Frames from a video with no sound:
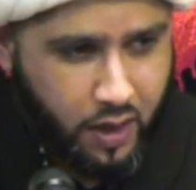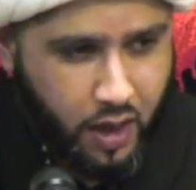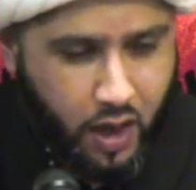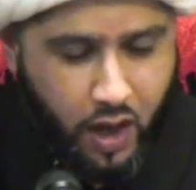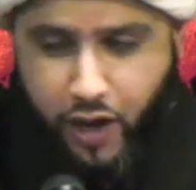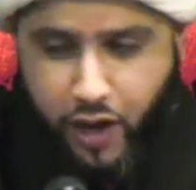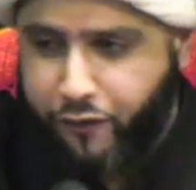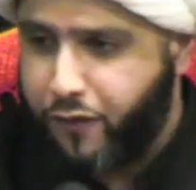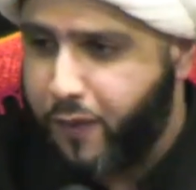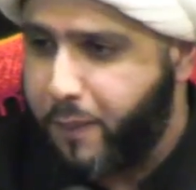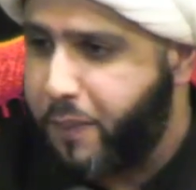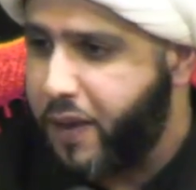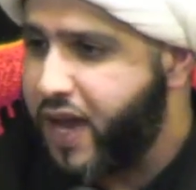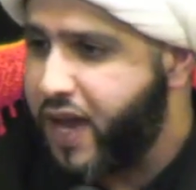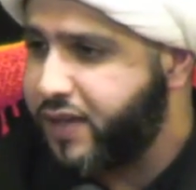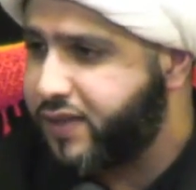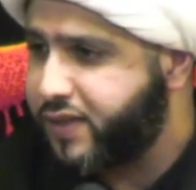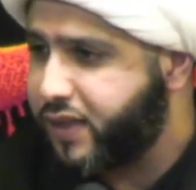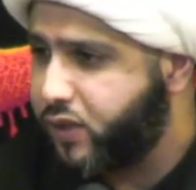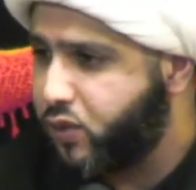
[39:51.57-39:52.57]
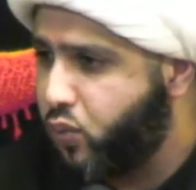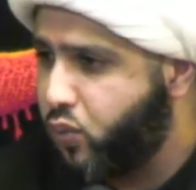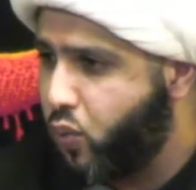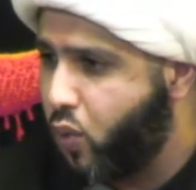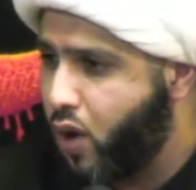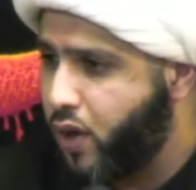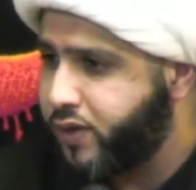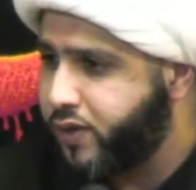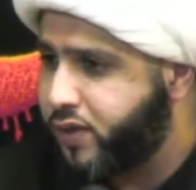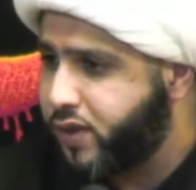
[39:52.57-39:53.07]
If a person
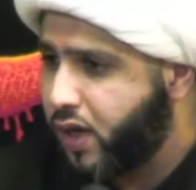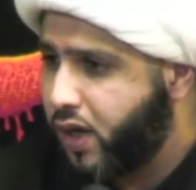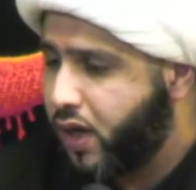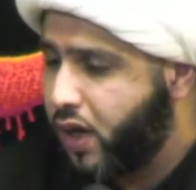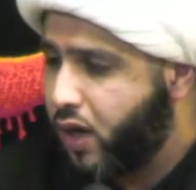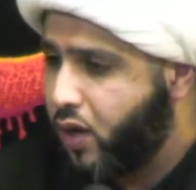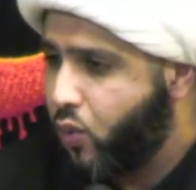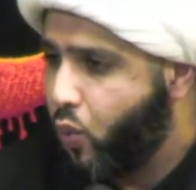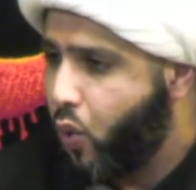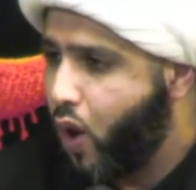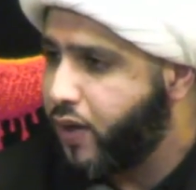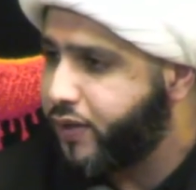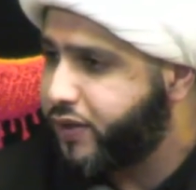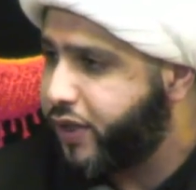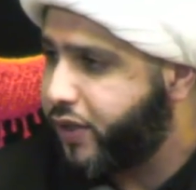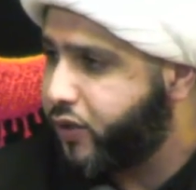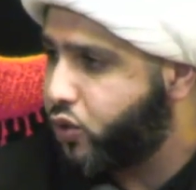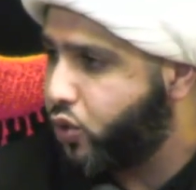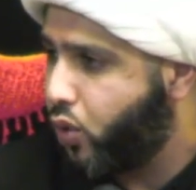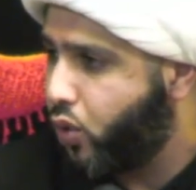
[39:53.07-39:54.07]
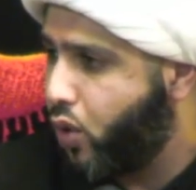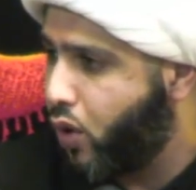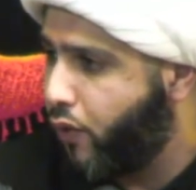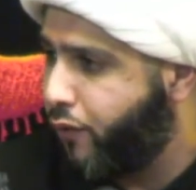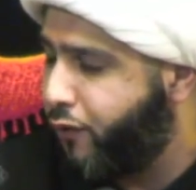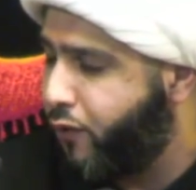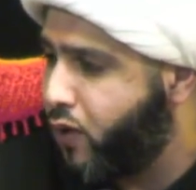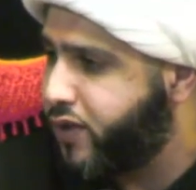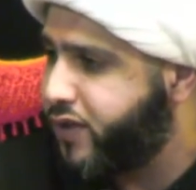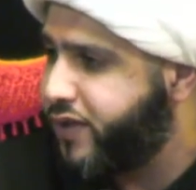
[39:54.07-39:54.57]
wanted to go
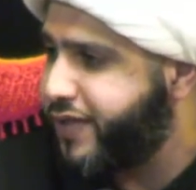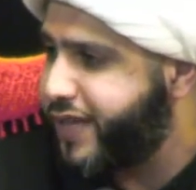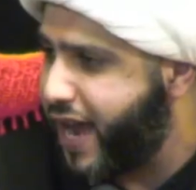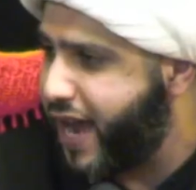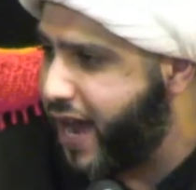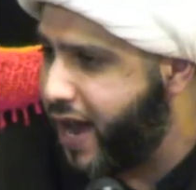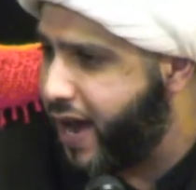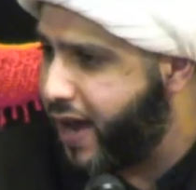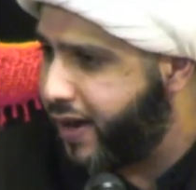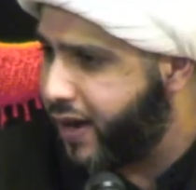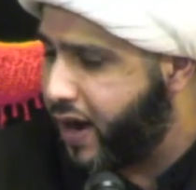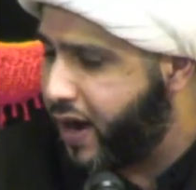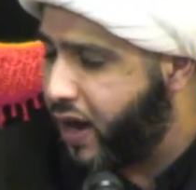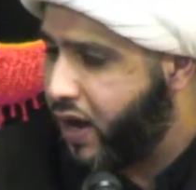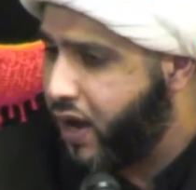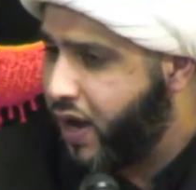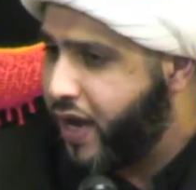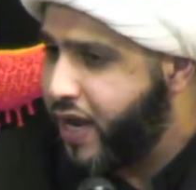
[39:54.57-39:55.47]
for ziyarah,